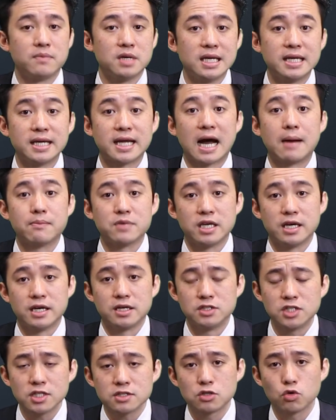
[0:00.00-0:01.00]
income
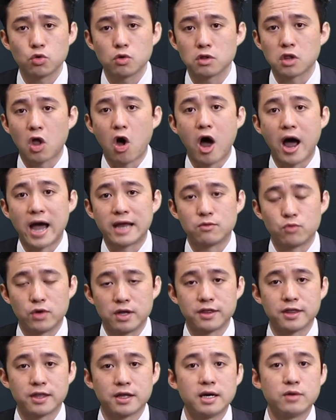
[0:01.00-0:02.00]
year, just to align
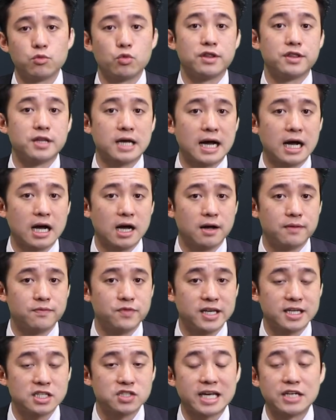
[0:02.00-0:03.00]
with the
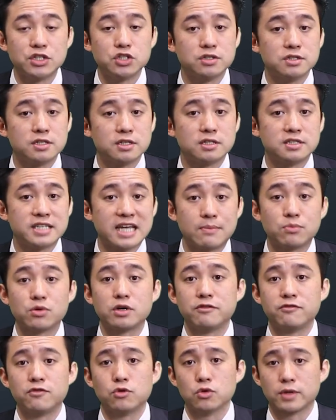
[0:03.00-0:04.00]
extension to
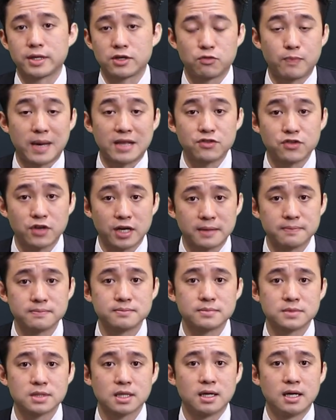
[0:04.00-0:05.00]
temporary full expensing.
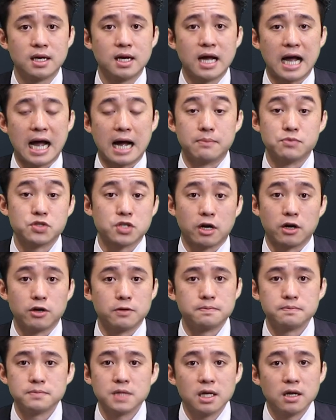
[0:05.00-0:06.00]

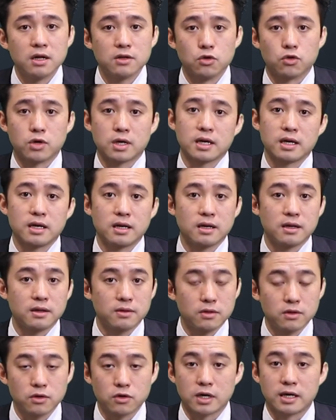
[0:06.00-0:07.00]
So look,
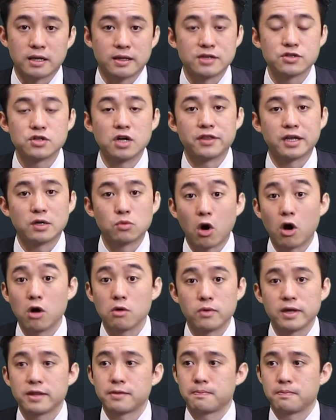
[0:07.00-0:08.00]
there's nothing
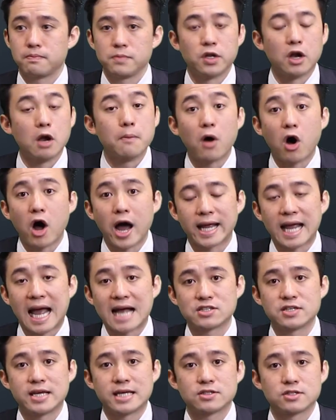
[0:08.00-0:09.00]
wrong with buying
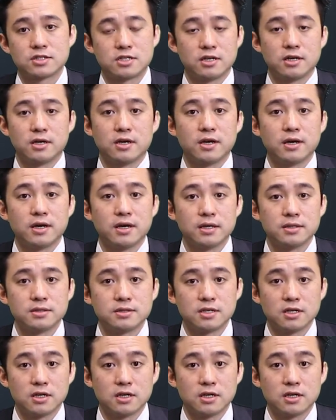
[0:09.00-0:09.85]
assets to